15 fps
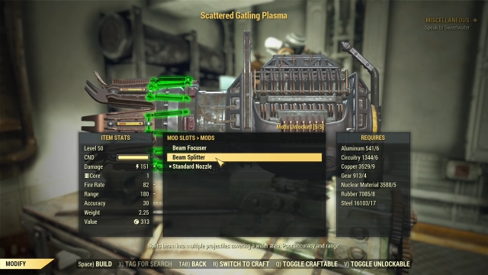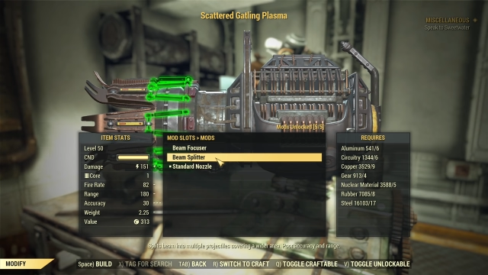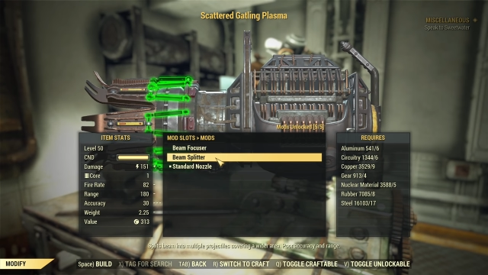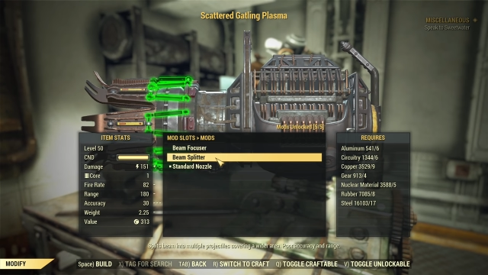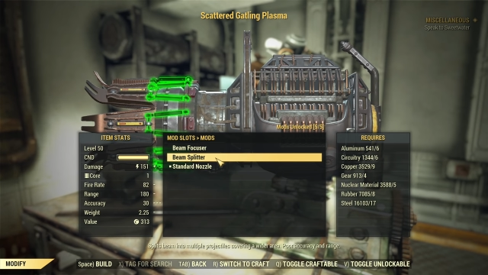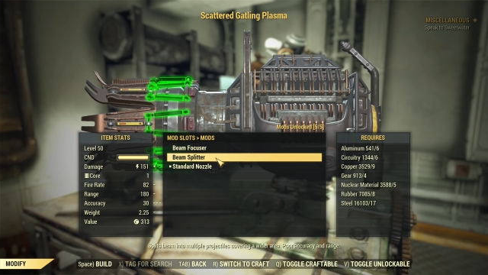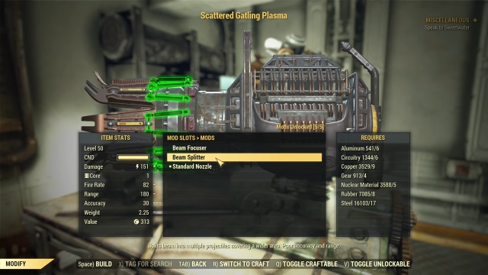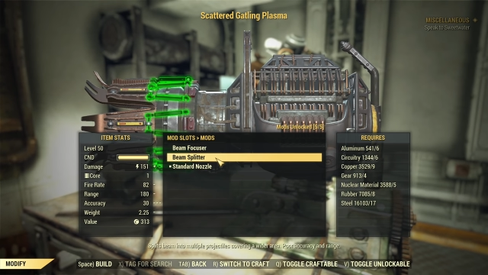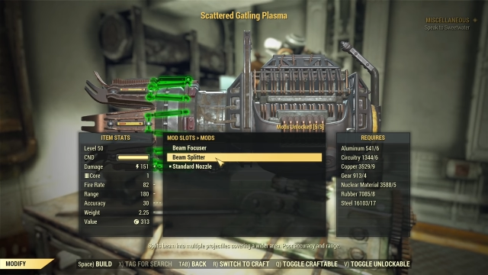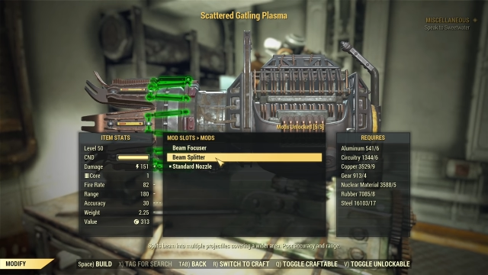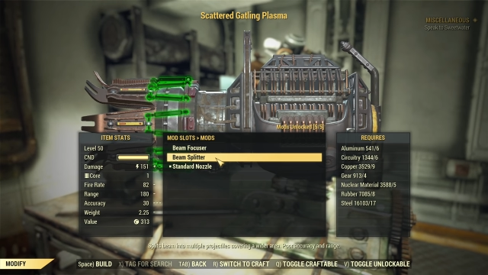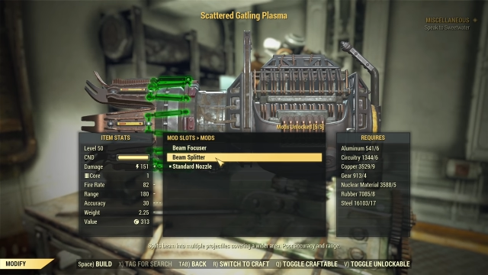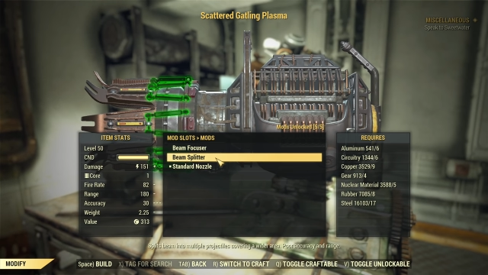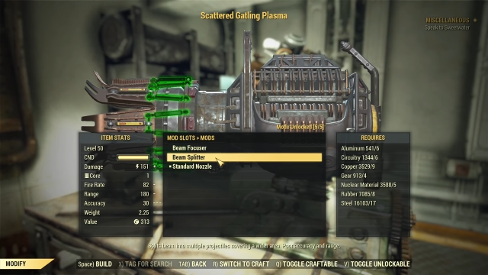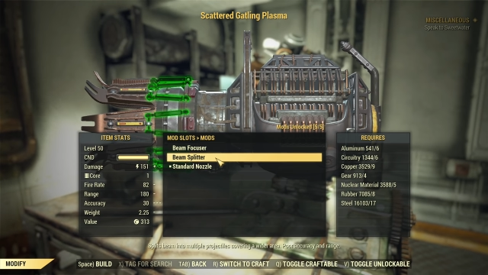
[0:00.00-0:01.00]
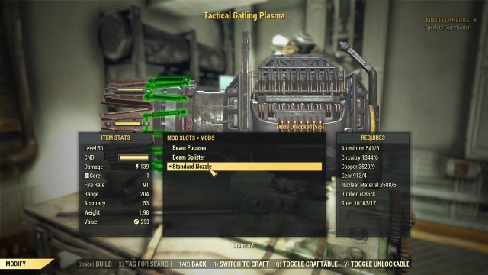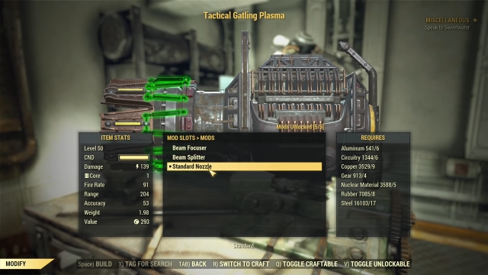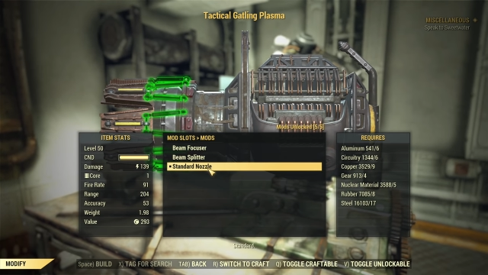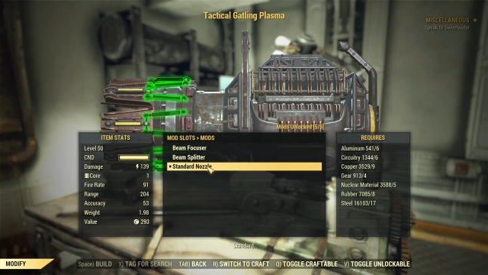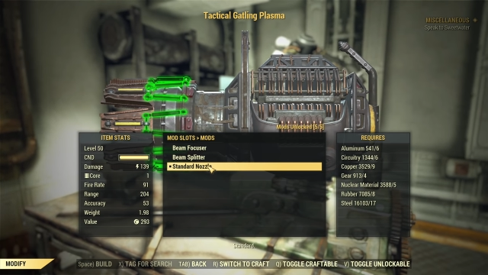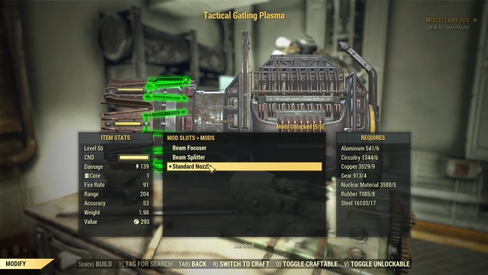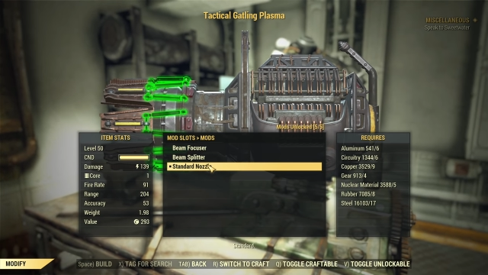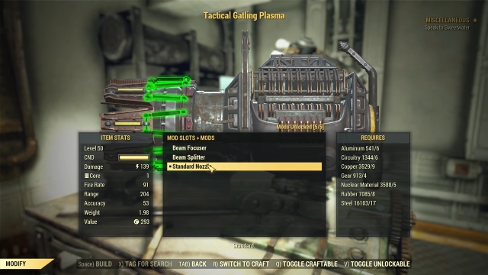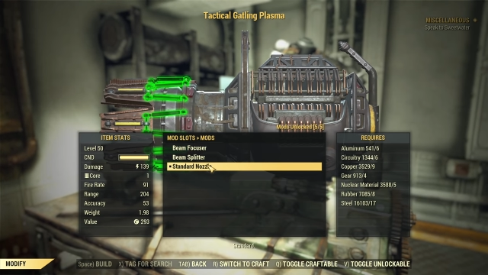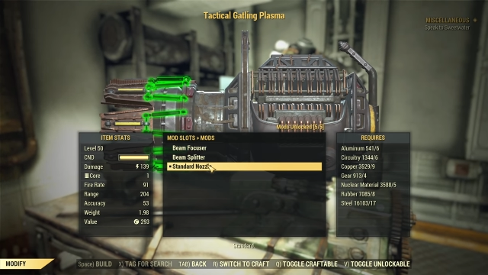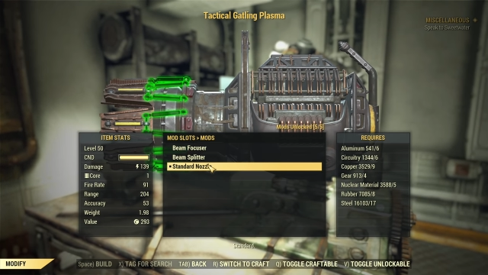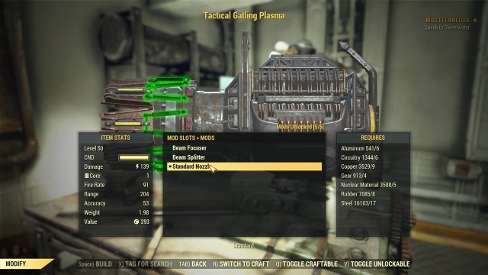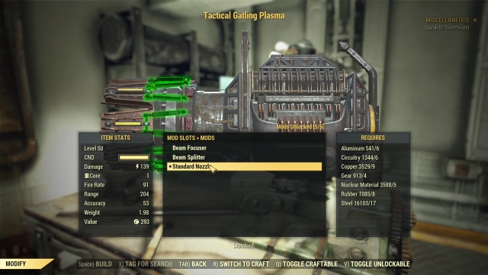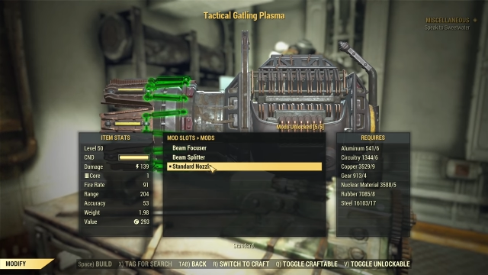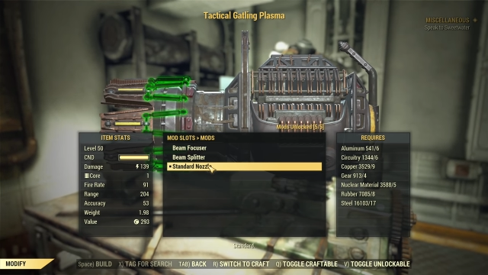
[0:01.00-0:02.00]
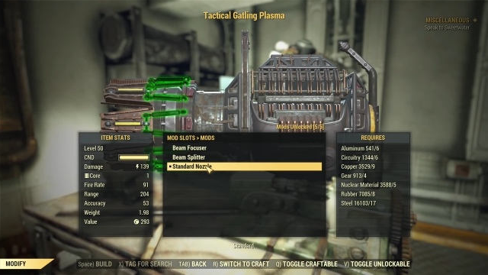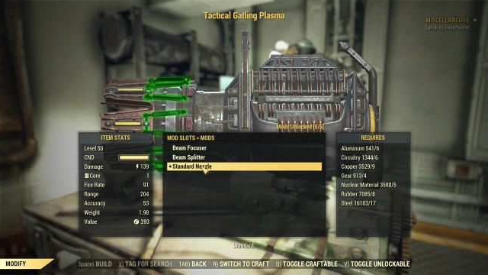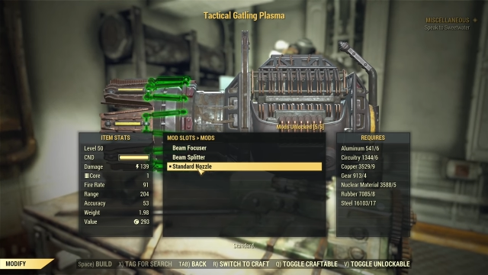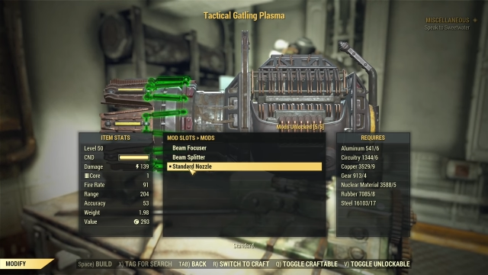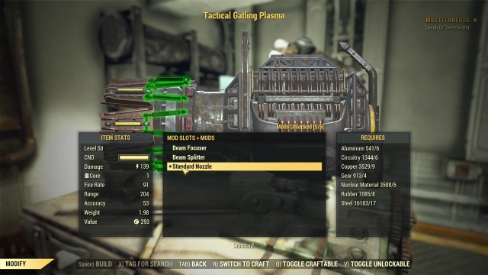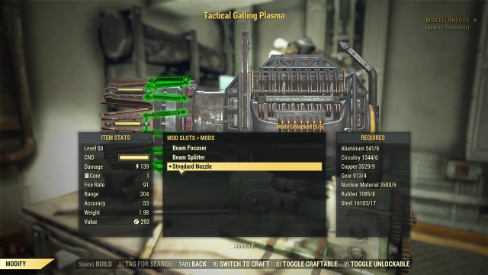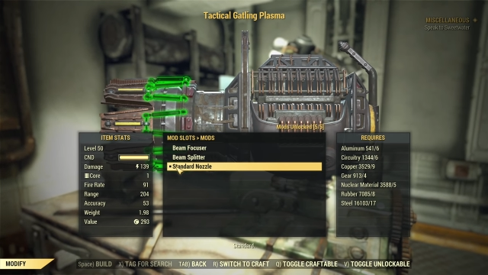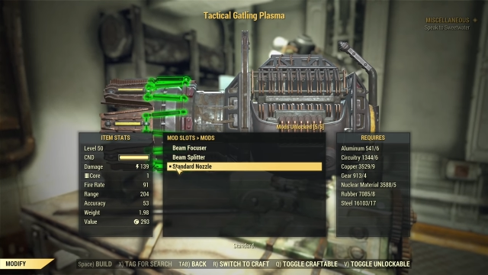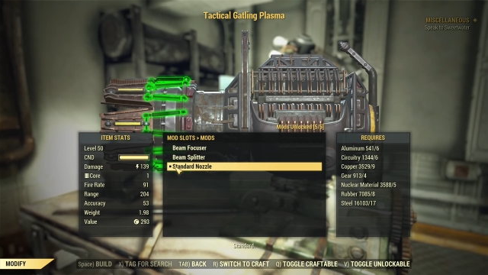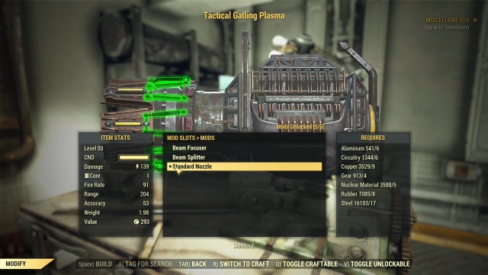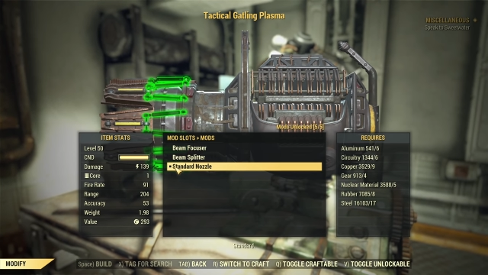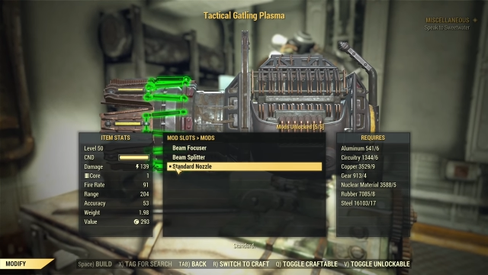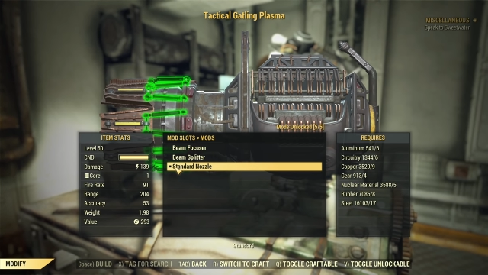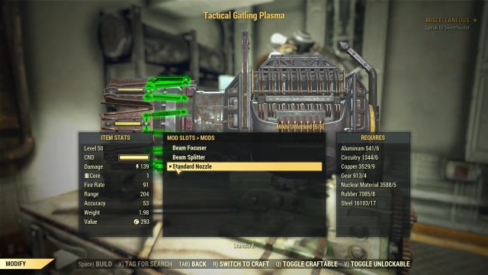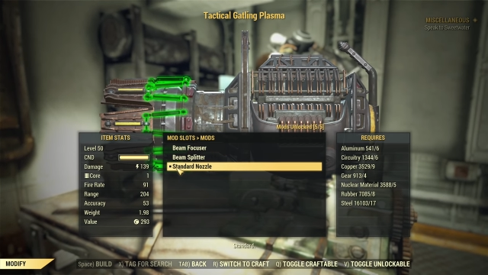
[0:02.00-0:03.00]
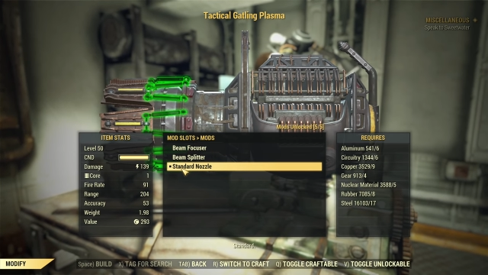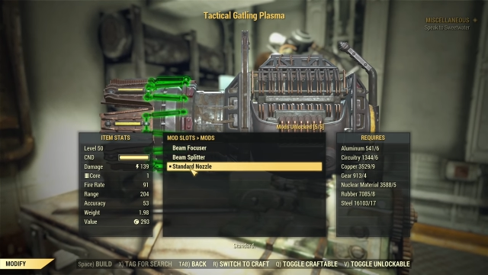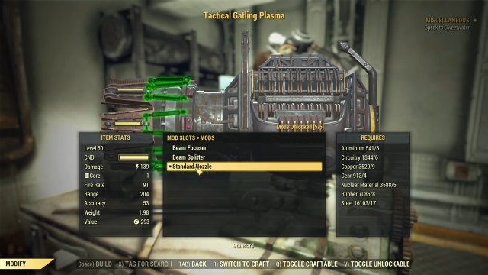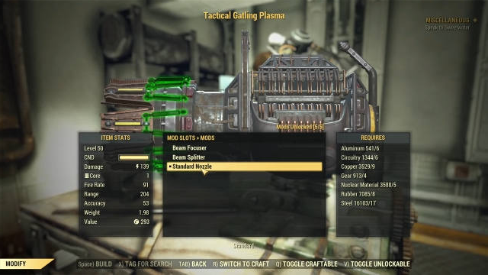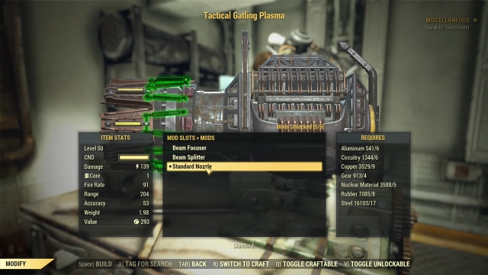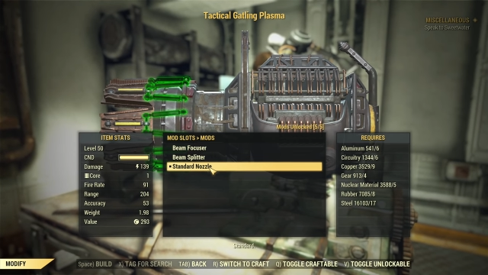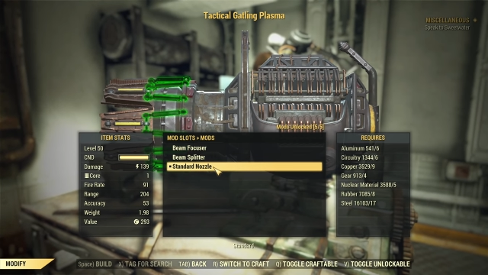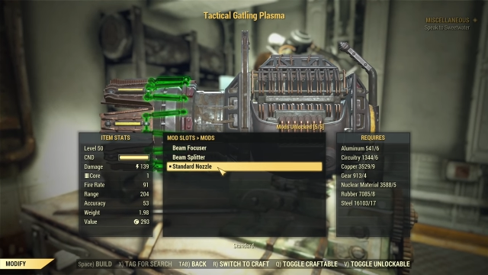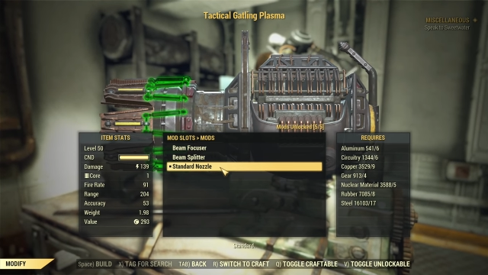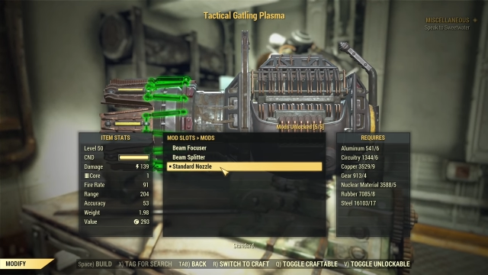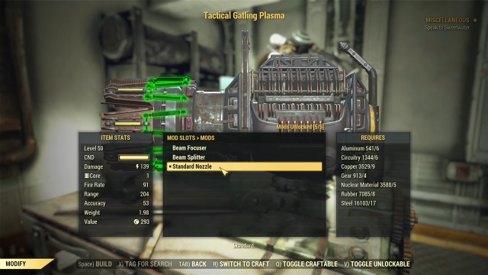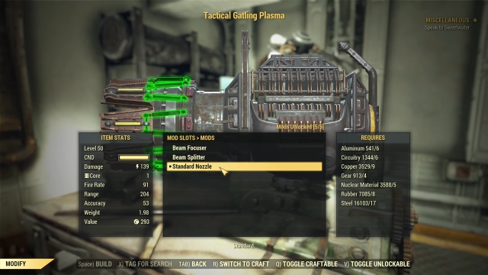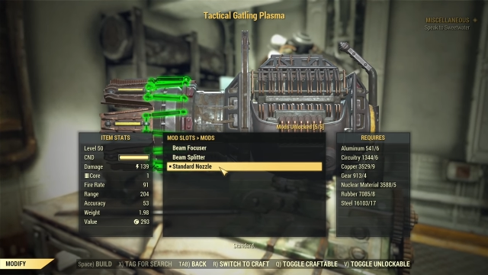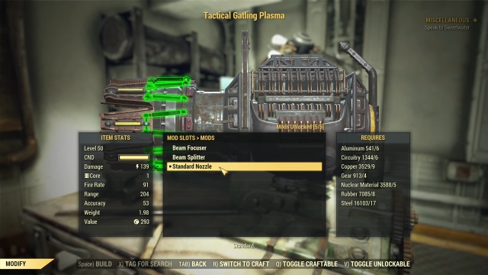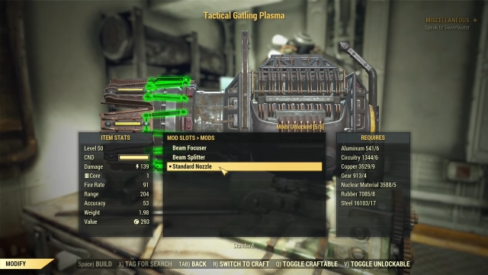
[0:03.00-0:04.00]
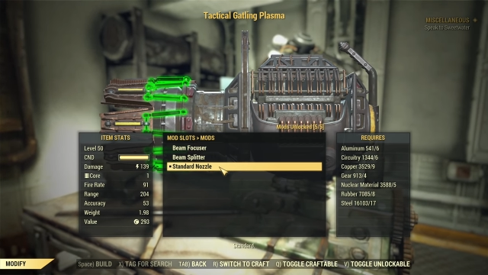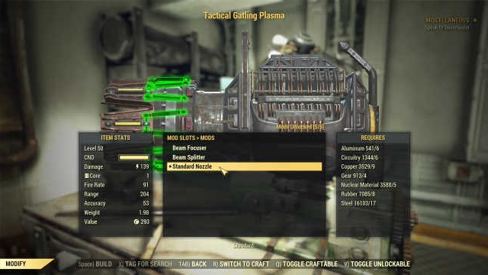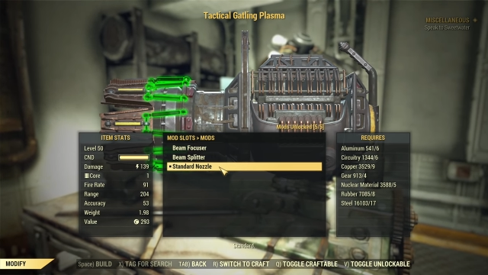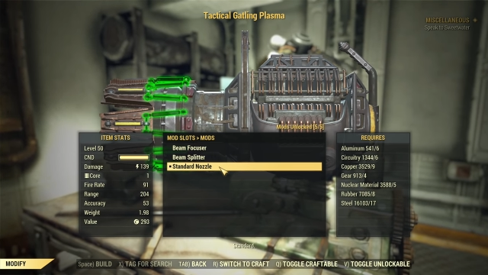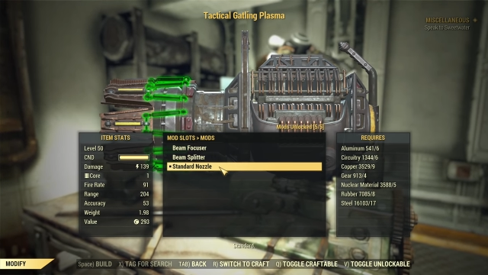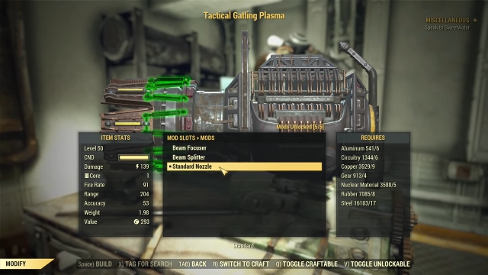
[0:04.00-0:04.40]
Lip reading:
(no speaker visible)